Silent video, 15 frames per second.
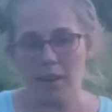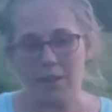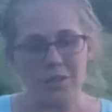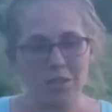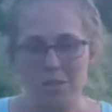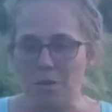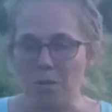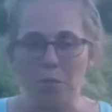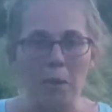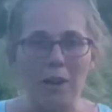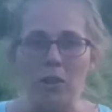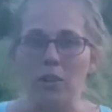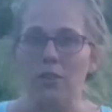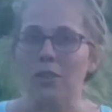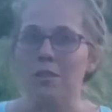And just a
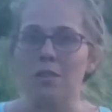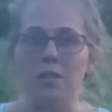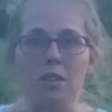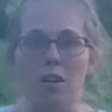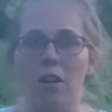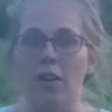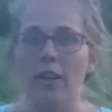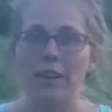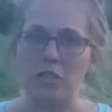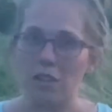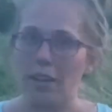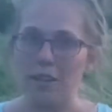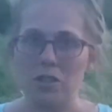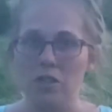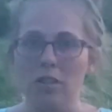reminder, this is all
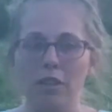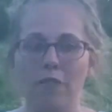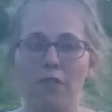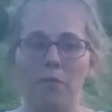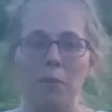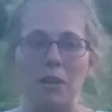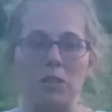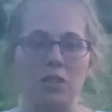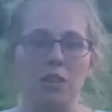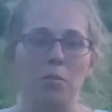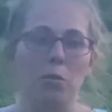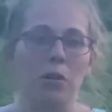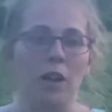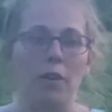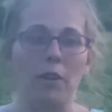educational information.
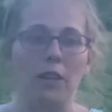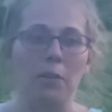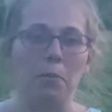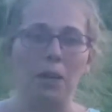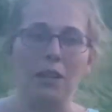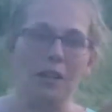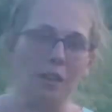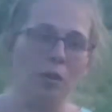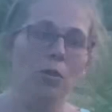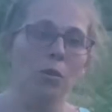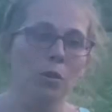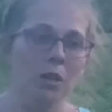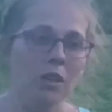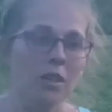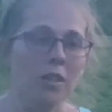We're not recommending
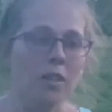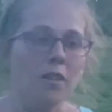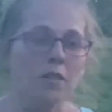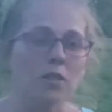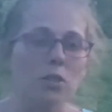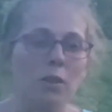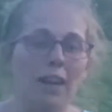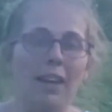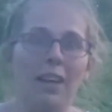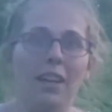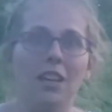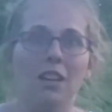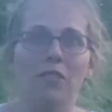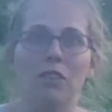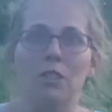you try
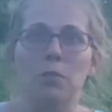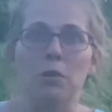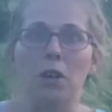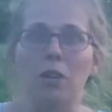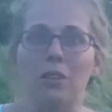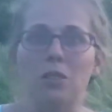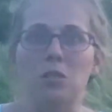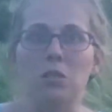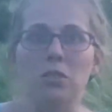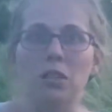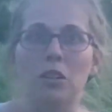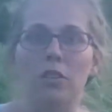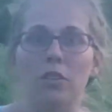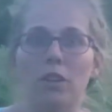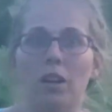any of this without
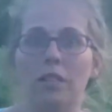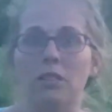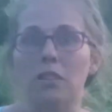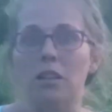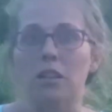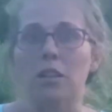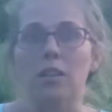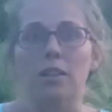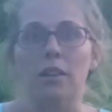consulting your doctor.